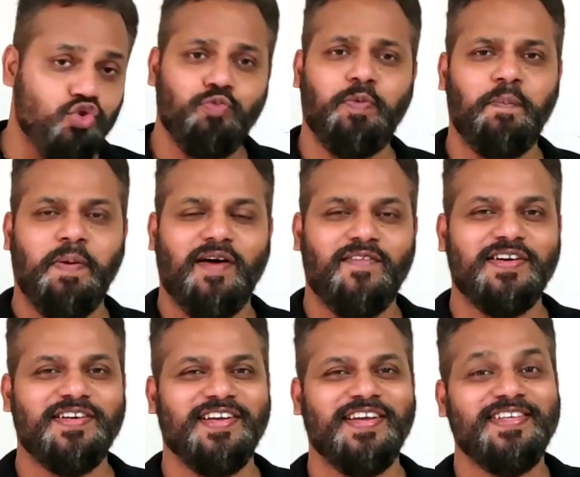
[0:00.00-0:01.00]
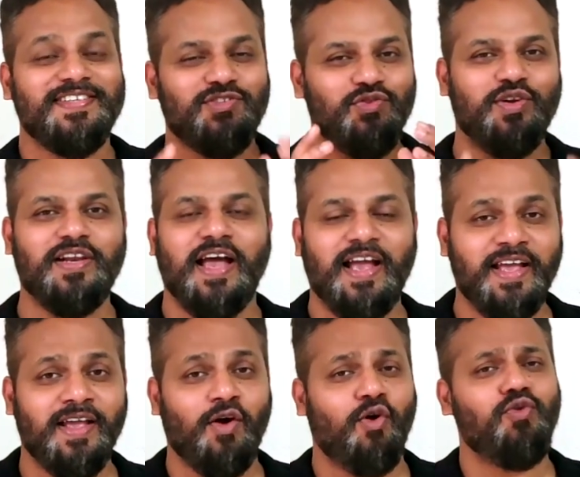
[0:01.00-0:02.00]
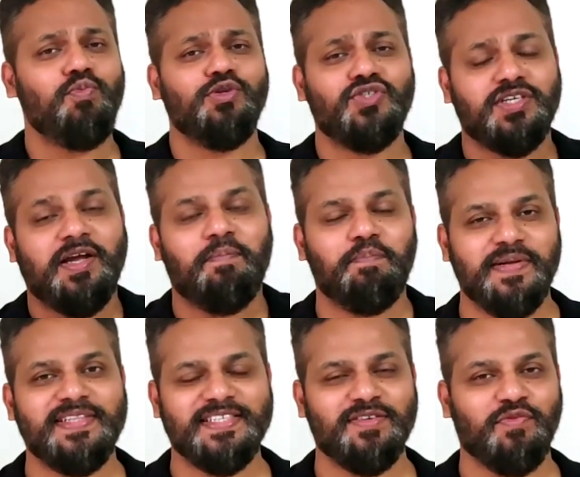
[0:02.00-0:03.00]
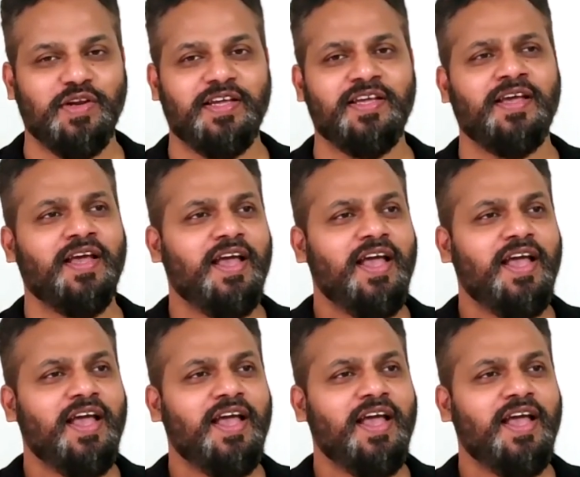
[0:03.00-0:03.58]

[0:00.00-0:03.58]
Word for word: superpower is to lie almost compulsively,